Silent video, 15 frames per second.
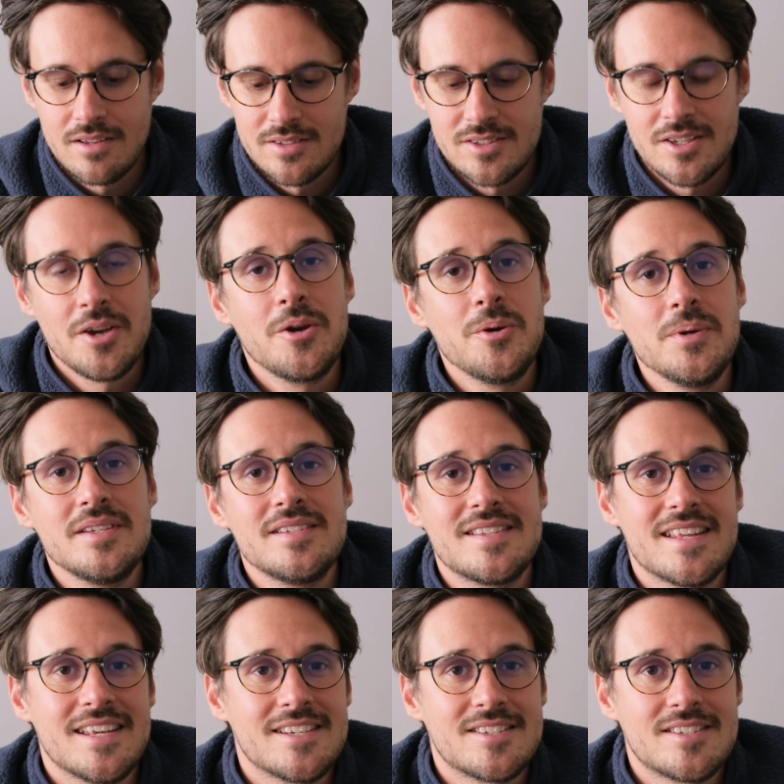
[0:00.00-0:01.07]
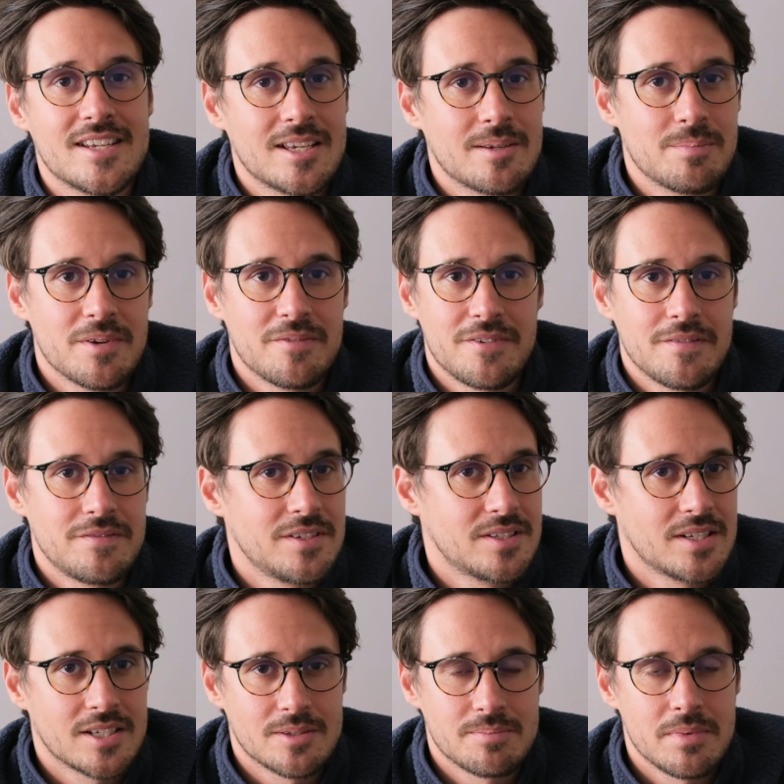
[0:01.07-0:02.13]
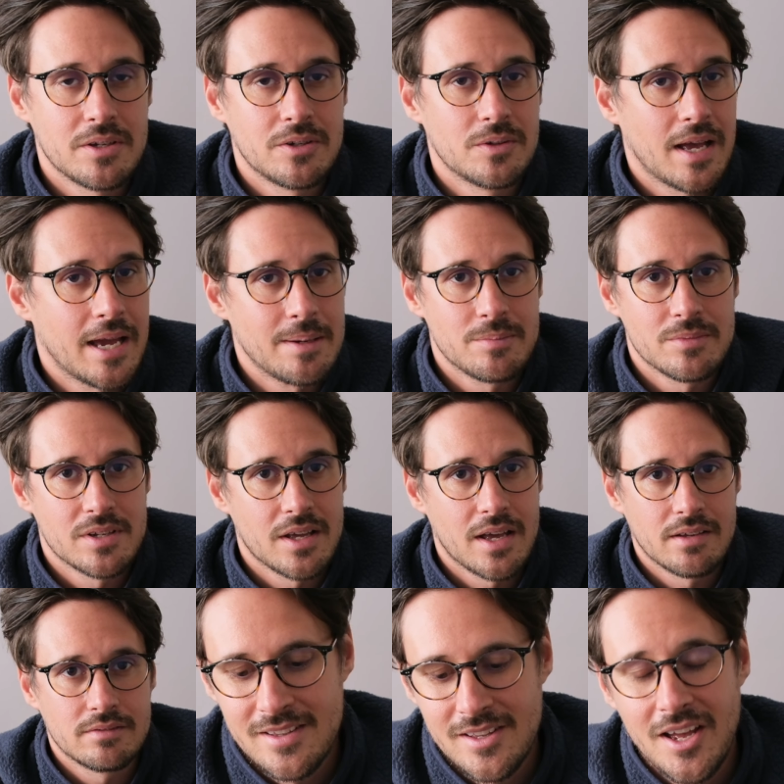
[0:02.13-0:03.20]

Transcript: So who is this Sigma 56mm aimed at?